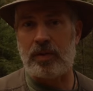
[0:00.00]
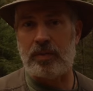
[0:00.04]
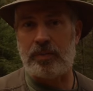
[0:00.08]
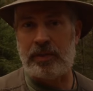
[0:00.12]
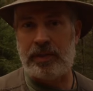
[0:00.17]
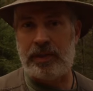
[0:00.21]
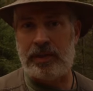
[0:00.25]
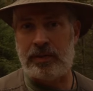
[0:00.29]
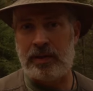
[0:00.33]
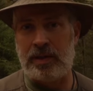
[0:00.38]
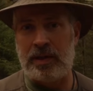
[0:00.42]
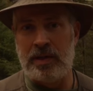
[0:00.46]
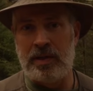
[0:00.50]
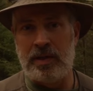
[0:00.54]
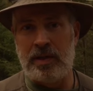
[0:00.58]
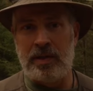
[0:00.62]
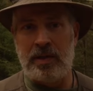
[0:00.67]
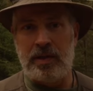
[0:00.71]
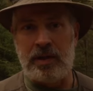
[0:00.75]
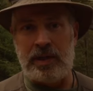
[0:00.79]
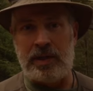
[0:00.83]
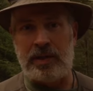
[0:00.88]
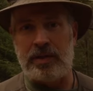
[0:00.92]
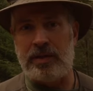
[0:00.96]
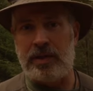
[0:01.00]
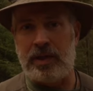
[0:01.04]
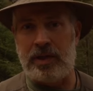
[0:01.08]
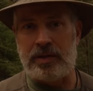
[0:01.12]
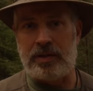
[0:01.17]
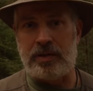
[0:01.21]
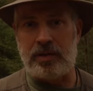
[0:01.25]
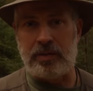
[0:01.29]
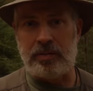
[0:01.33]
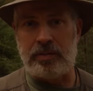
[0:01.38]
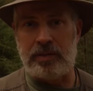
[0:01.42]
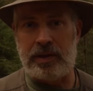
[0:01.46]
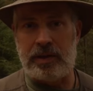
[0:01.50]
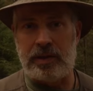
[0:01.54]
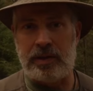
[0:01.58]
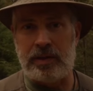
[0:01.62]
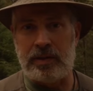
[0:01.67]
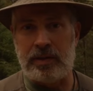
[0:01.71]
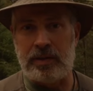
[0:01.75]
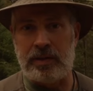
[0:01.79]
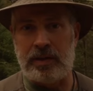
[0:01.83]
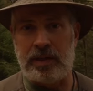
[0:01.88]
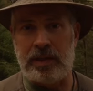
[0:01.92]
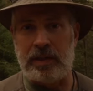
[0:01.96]
and be in nature
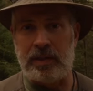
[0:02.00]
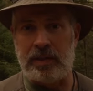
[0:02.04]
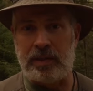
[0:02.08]
immediately.